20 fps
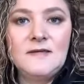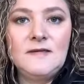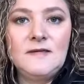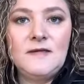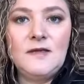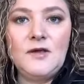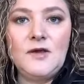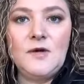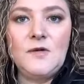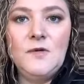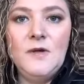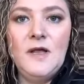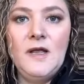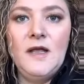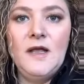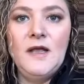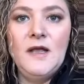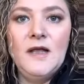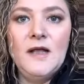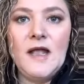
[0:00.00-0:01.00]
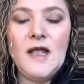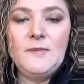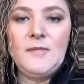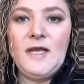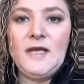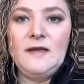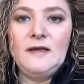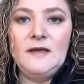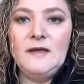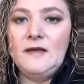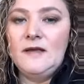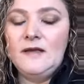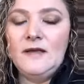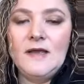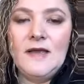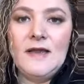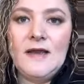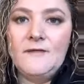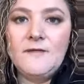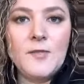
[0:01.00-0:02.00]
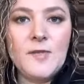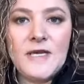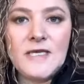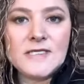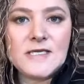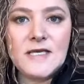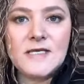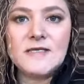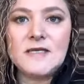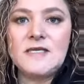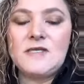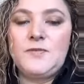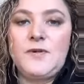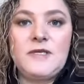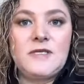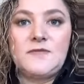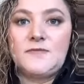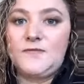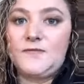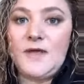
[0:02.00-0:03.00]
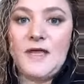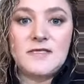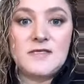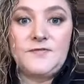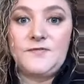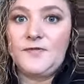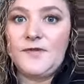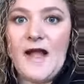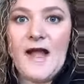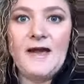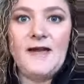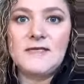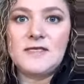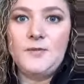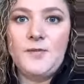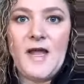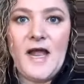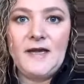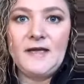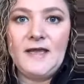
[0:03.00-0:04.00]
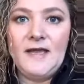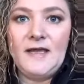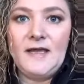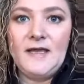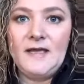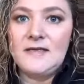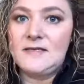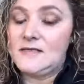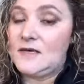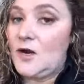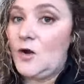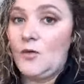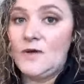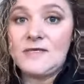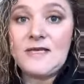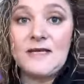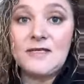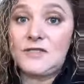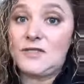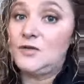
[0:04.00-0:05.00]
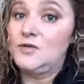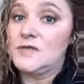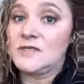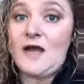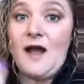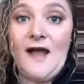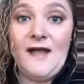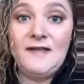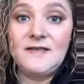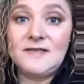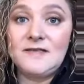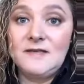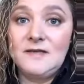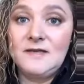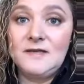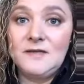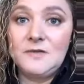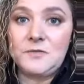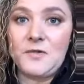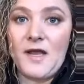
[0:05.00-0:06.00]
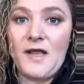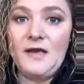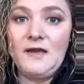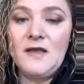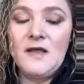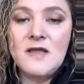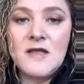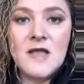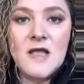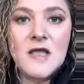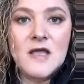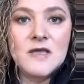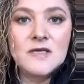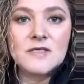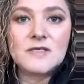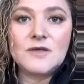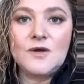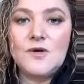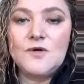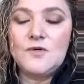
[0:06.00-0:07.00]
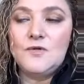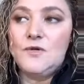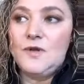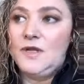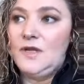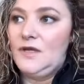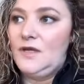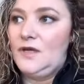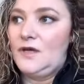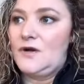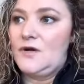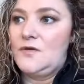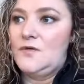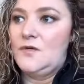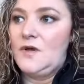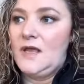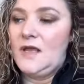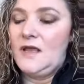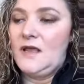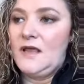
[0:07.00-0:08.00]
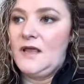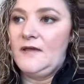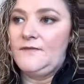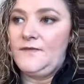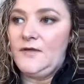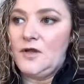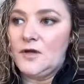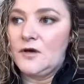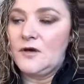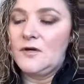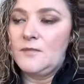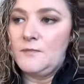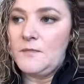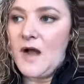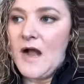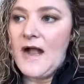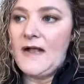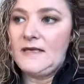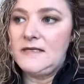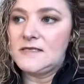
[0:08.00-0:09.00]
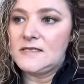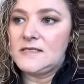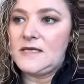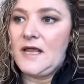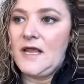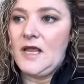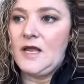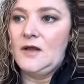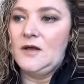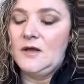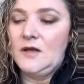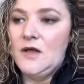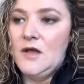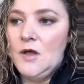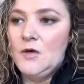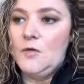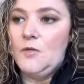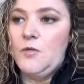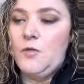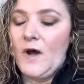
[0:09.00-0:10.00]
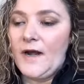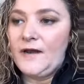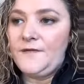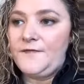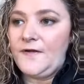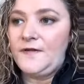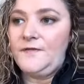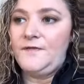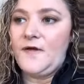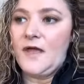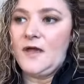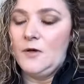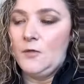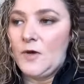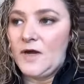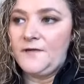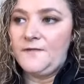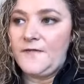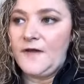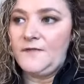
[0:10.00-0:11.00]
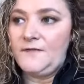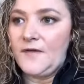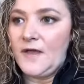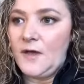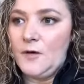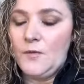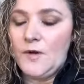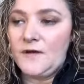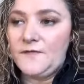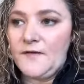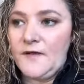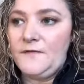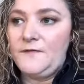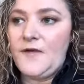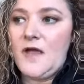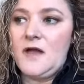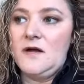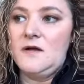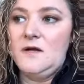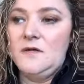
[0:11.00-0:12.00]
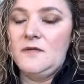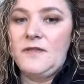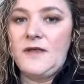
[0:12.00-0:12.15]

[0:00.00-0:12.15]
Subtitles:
You know, I mean, and everybody says this, but as flat as a pancake is, it always has two sides, right? So, you know, if your mind is saying, what if I fail? What if I fail? What if I fail?